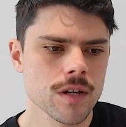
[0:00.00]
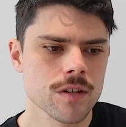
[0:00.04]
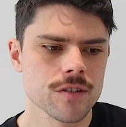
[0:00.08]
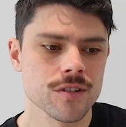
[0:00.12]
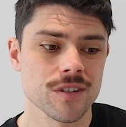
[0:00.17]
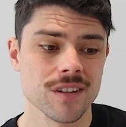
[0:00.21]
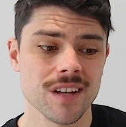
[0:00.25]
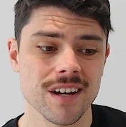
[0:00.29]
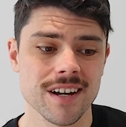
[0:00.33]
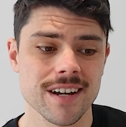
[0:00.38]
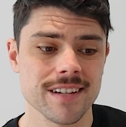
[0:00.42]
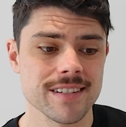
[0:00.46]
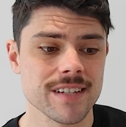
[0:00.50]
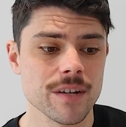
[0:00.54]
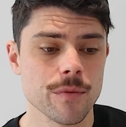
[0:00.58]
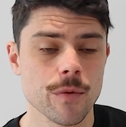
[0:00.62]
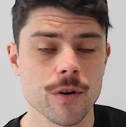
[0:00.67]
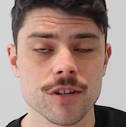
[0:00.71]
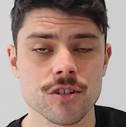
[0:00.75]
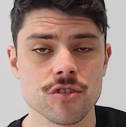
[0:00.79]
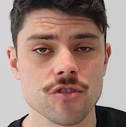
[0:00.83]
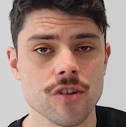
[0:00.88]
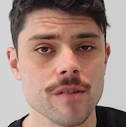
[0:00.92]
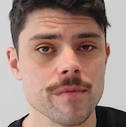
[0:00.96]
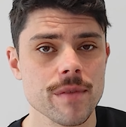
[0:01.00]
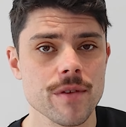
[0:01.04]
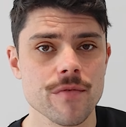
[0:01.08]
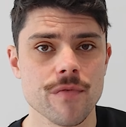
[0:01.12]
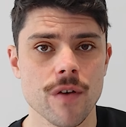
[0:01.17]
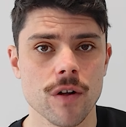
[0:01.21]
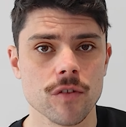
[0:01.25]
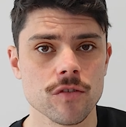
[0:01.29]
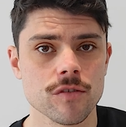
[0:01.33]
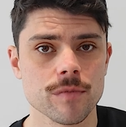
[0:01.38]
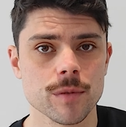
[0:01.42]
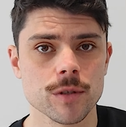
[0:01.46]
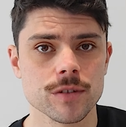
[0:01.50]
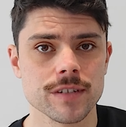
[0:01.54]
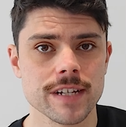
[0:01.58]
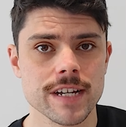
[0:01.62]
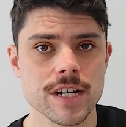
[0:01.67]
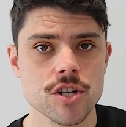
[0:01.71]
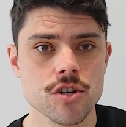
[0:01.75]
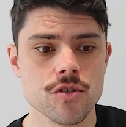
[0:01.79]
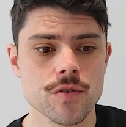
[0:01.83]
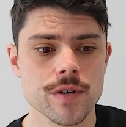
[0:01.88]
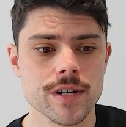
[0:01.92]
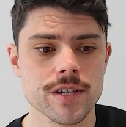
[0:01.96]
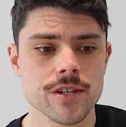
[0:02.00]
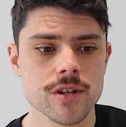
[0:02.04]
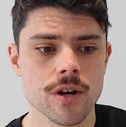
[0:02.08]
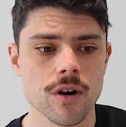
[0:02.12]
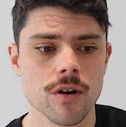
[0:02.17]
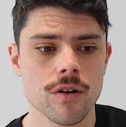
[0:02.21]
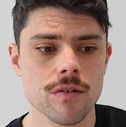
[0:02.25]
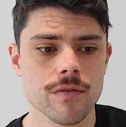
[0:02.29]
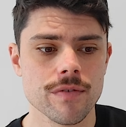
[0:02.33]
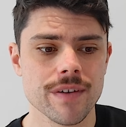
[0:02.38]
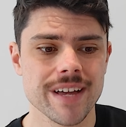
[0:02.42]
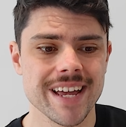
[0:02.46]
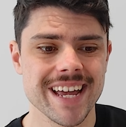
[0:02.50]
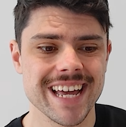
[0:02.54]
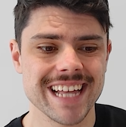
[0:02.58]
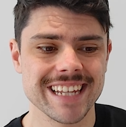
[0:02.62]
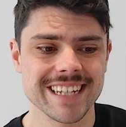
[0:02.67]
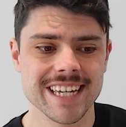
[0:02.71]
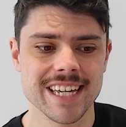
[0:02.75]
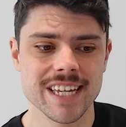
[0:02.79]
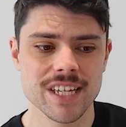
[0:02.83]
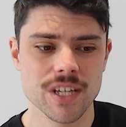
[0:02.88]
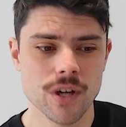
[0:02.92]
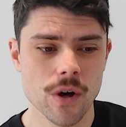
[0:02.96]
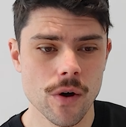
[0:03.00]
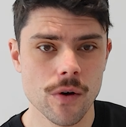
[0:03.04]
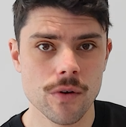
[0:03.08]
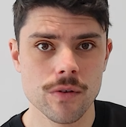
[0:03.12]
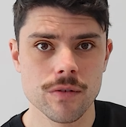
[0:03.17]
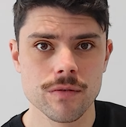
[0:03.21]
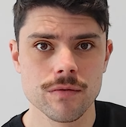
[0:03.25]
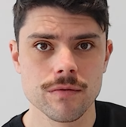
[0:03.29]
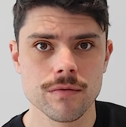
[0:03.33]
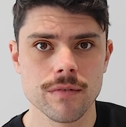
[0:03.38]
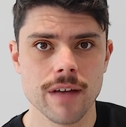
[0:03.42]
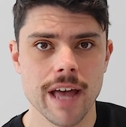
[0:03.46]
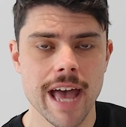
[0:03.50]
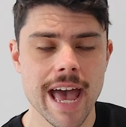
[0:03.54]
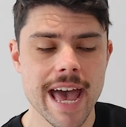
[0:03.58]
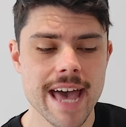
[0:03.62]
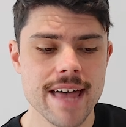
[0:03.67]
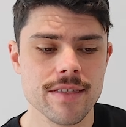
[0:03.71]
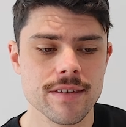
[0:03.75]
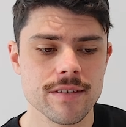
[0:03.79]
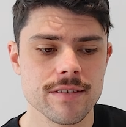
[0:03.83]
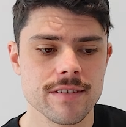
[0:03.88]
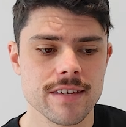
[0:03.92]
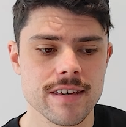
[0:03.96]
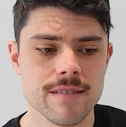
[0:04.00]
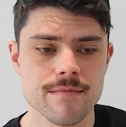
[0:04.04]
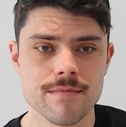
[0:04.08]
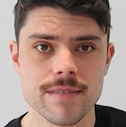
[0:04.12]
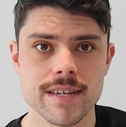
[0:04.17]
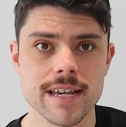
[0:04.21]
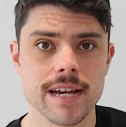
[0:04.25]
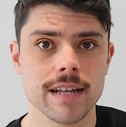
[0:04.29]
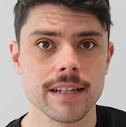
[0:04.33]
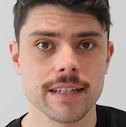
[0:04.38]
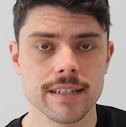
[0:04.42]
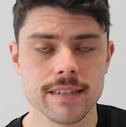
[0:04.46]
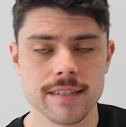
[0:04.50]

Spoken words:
So like I said, we're extremely vulnerable to injuries of Elliot Yeo and Tim Kelly.